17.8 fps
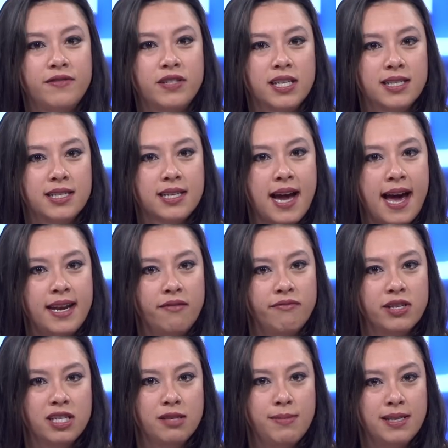of just kind
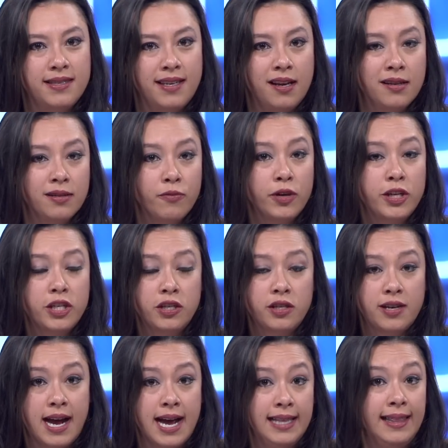of dismissing it,
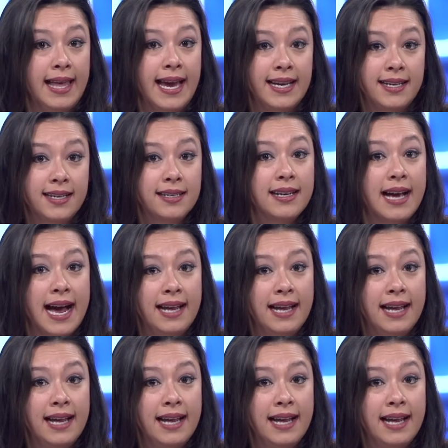which I like.